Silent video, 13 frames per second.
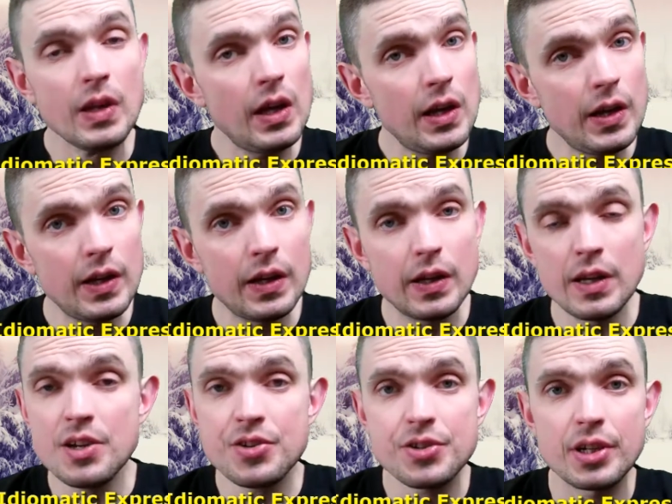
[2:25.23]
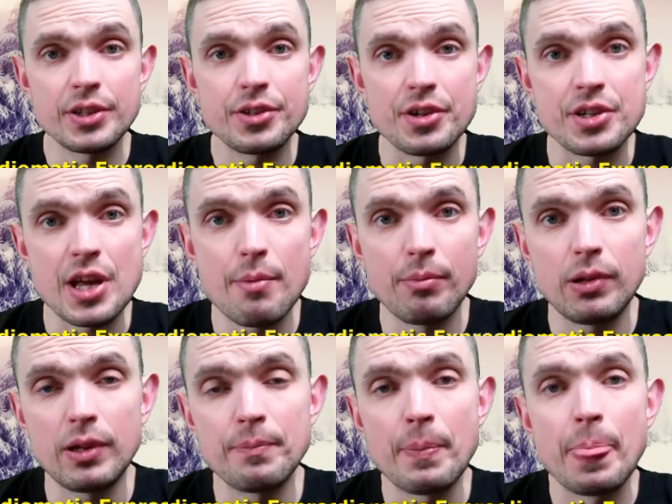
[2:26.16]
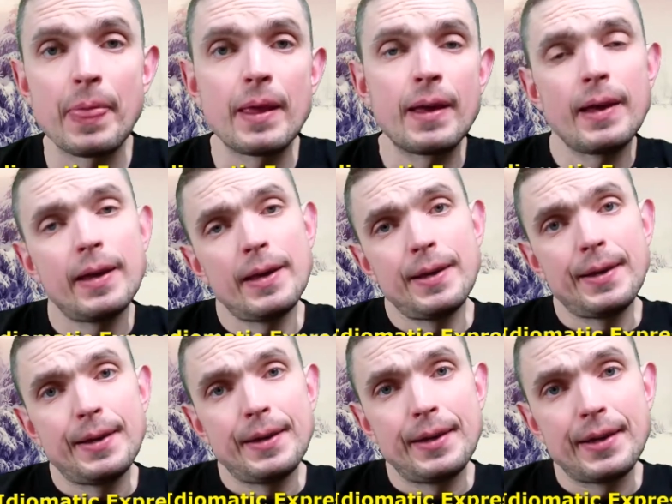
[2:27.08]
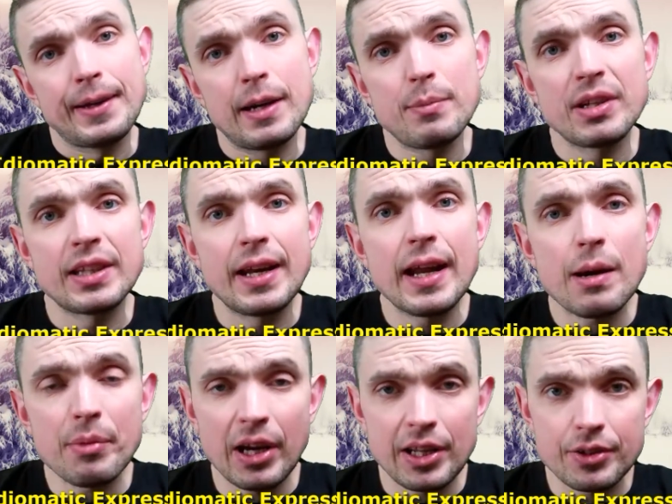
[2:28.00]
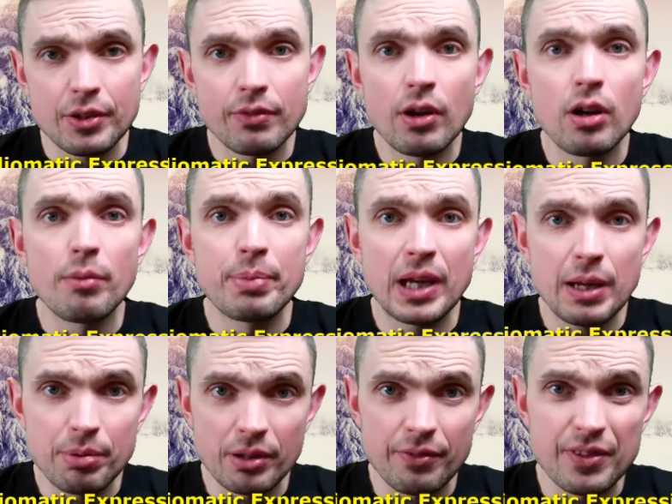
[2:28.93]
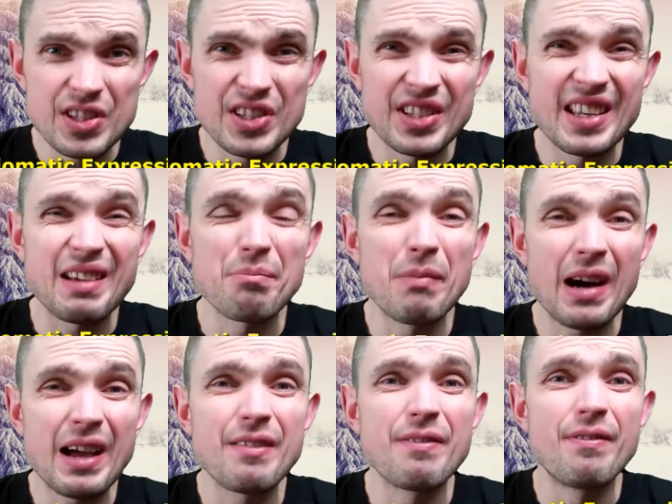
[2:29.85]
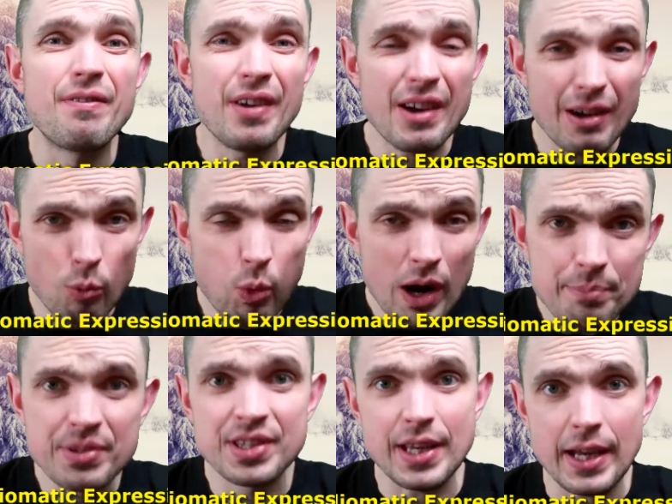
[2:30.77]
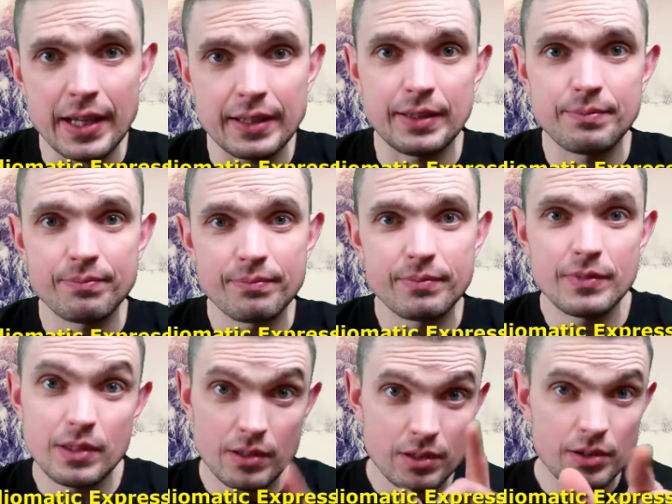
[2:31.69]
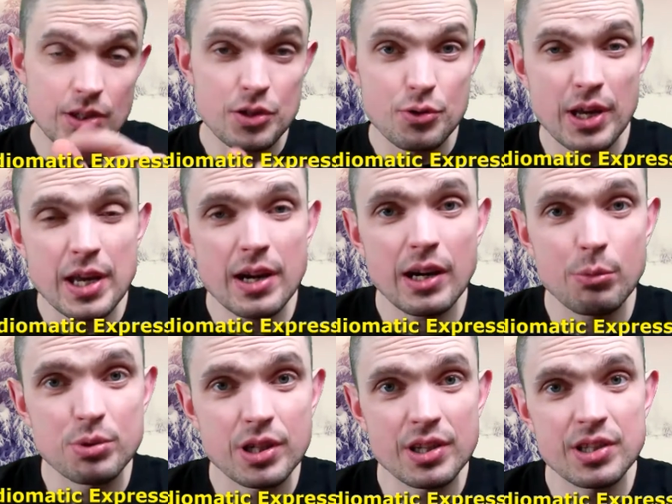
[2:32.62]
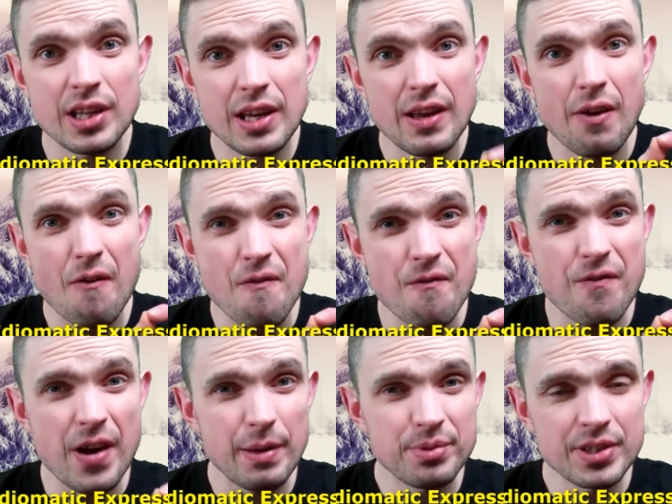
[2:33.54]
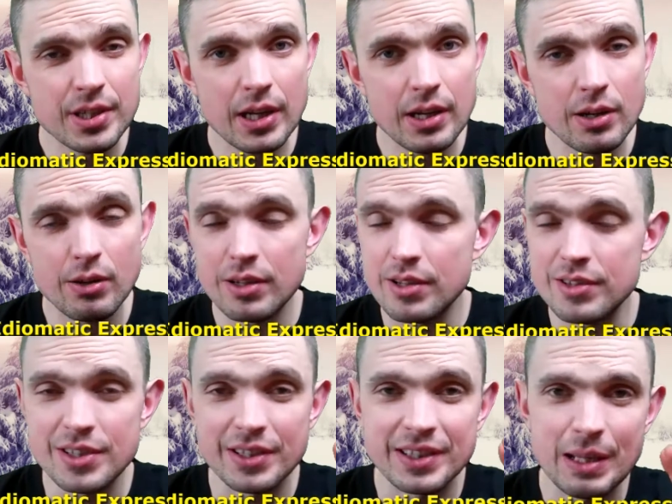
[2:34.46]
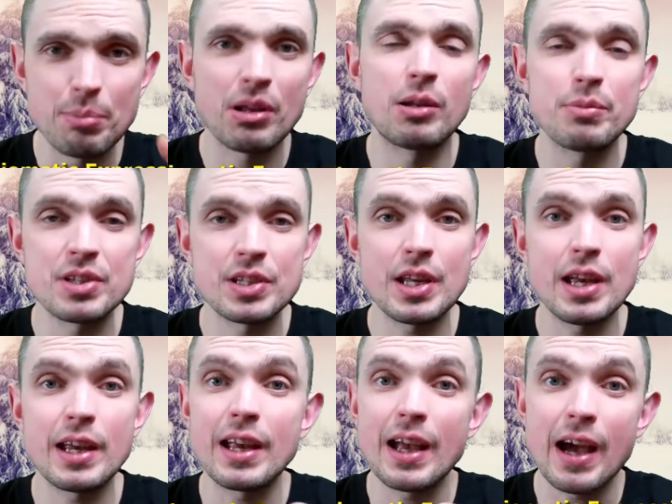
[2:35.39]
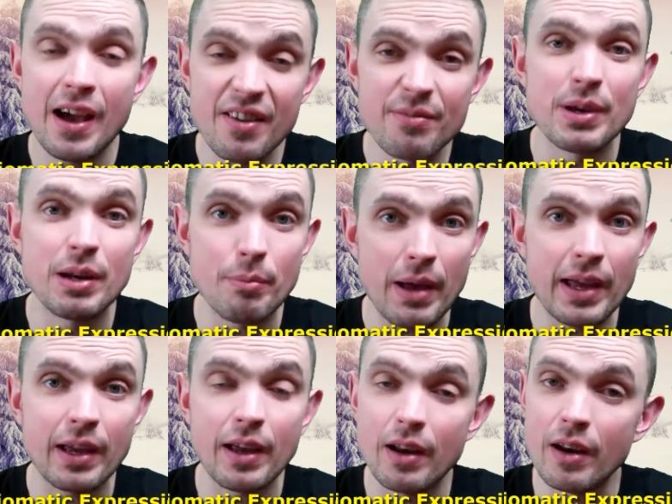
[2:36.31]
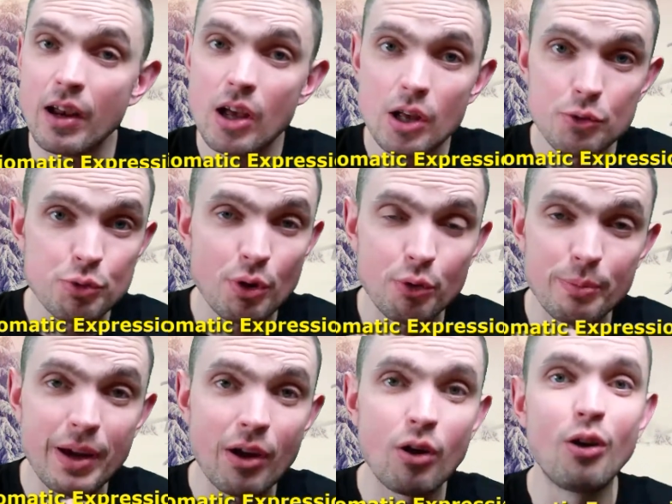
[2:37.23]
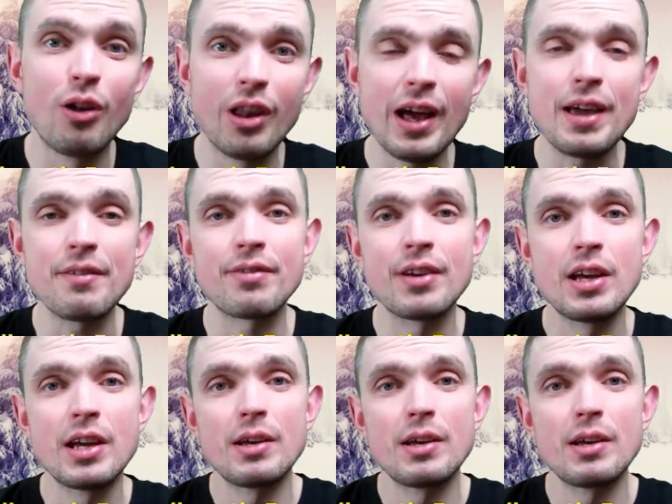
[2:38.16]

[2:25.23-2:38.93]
And here's another example. Common denominator of all people visiting my website. Did you hear? I was going to say website. It's a typical mistake I've been making throughout my whole life.